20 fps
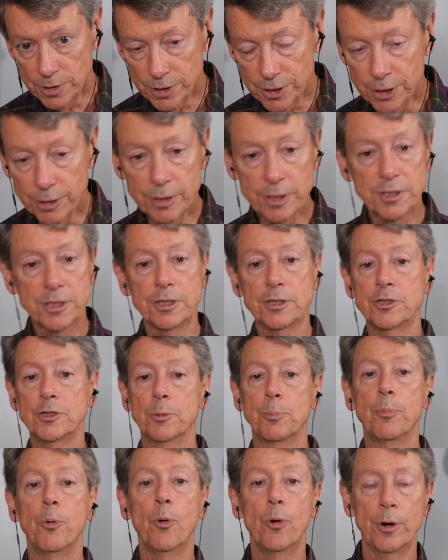seriously
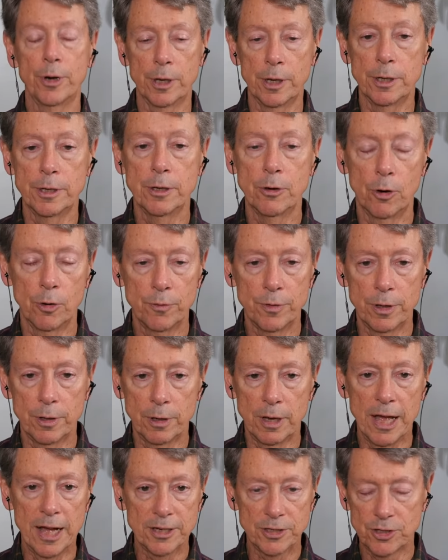supported over
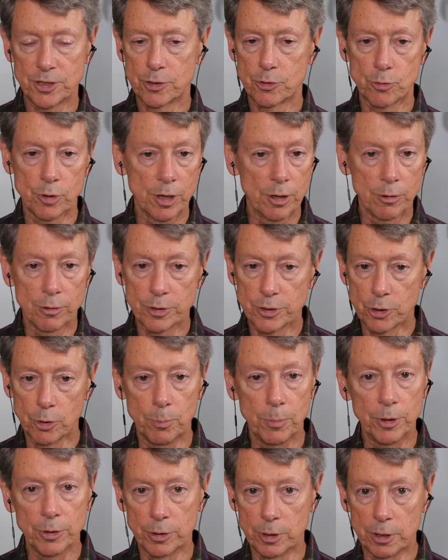the last three or
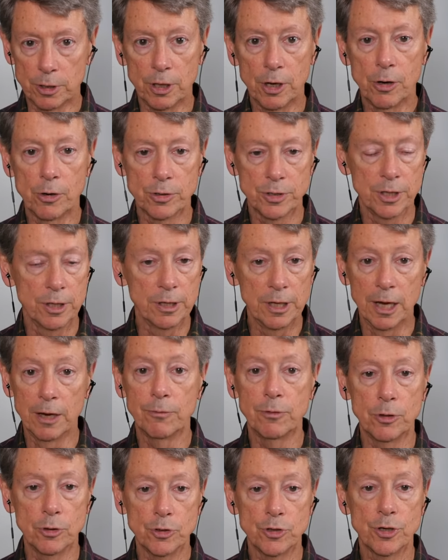so million years in
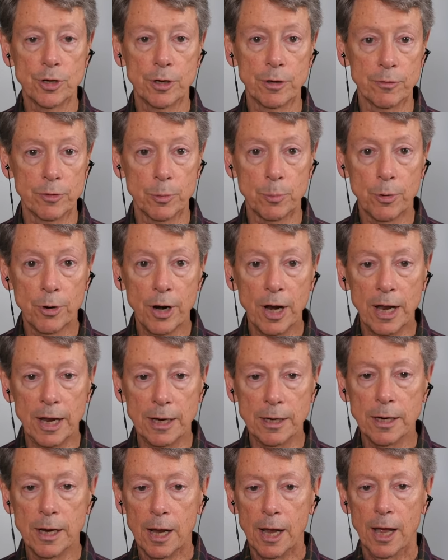the evolution of the
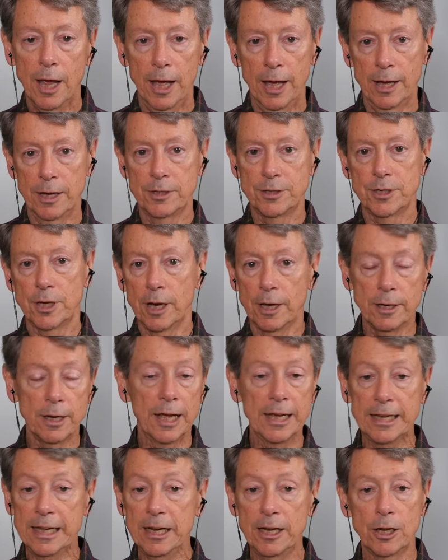brain, as
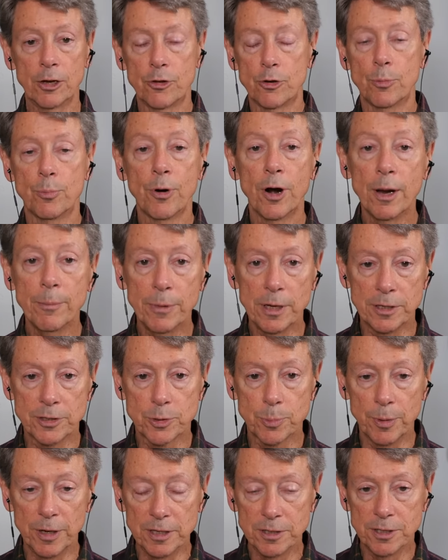unlike any other
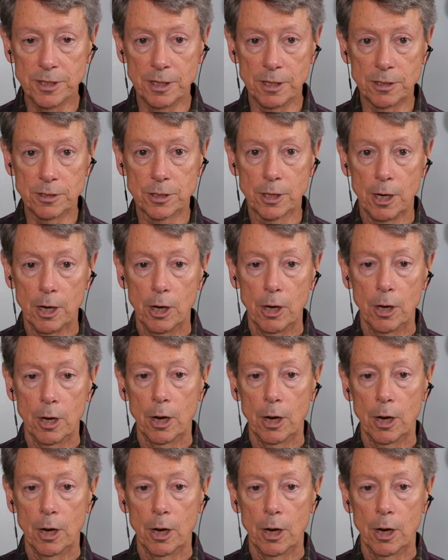primate species,